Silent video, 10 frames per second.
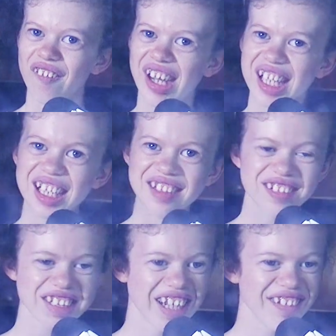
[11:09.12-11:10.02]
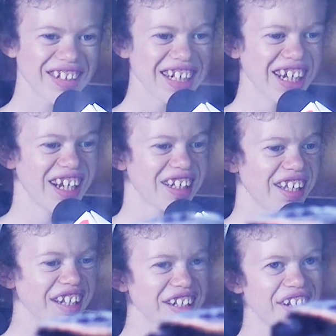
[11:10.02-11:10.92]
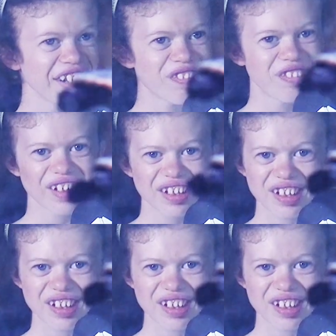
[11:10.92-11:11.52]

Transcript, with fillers: My name is Abby. Thank you for